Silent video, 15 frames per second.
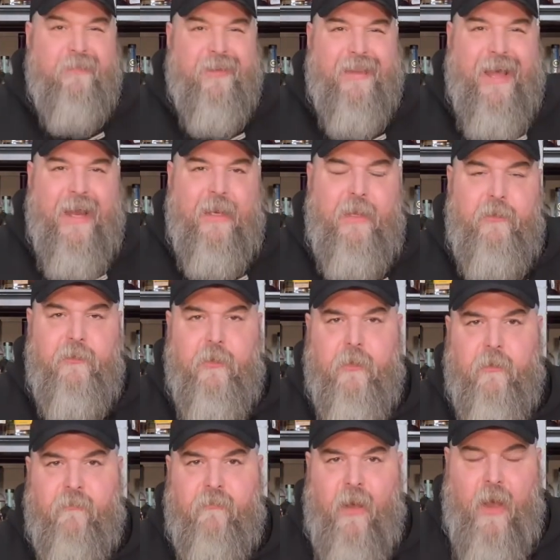lot easier to
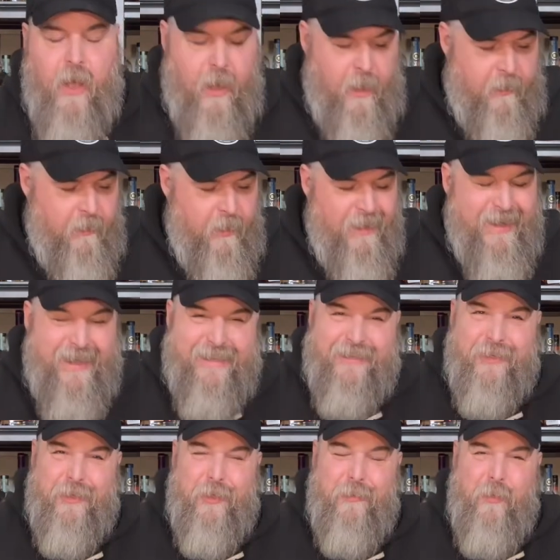find. It's a
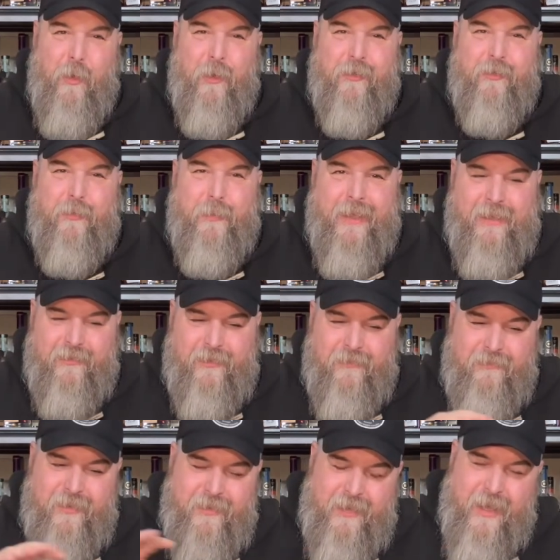little more expensive
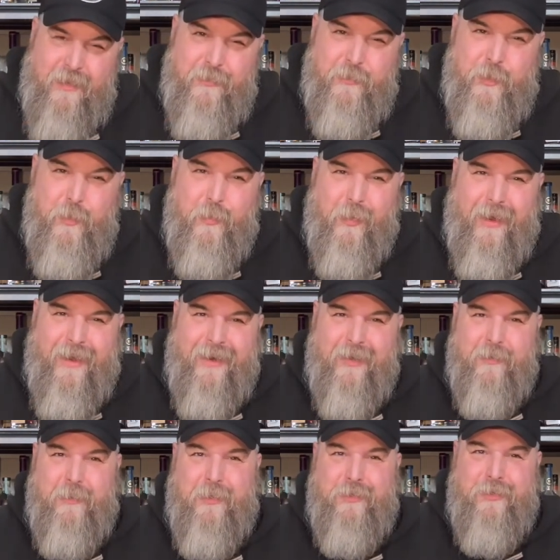than the other two products,
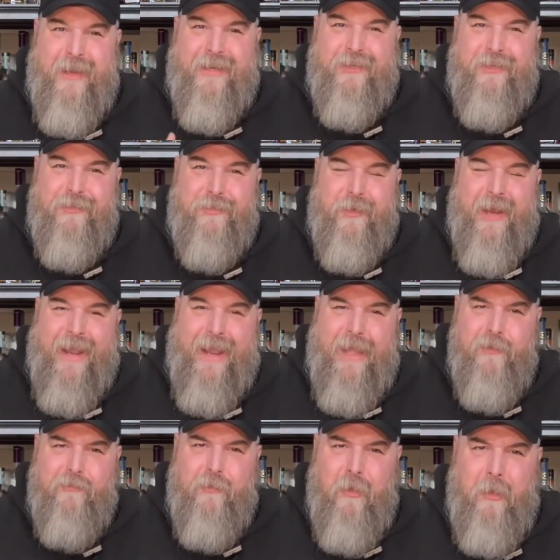but you actually get your
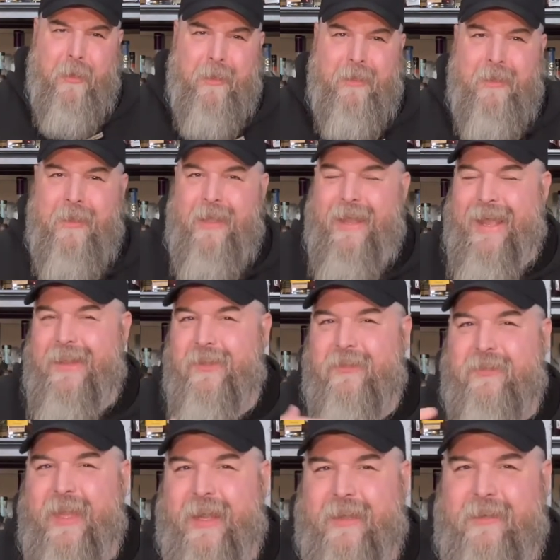hands on it, and the
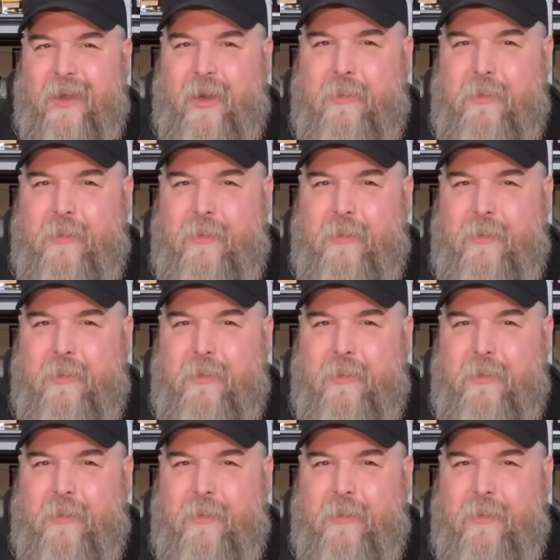secondary